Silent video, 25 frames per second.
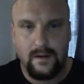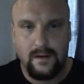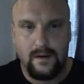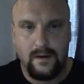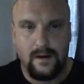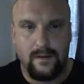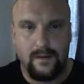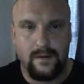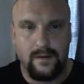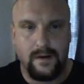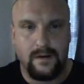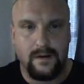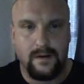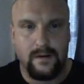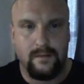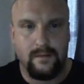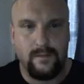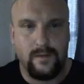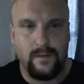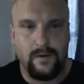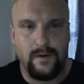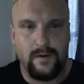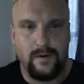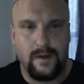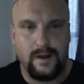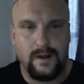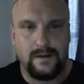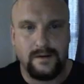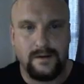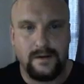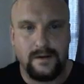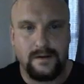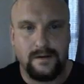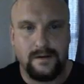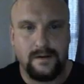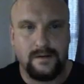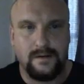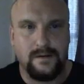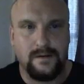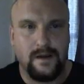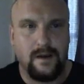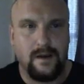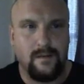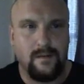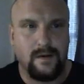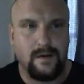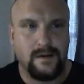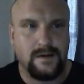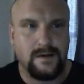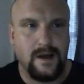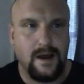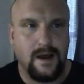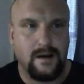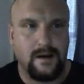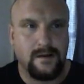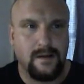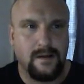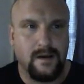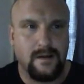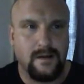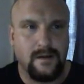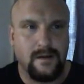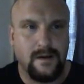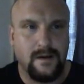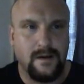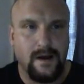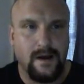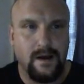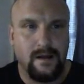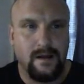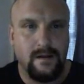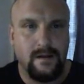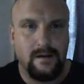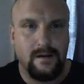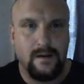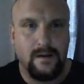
Copy to clipboard. That's just the same exact link that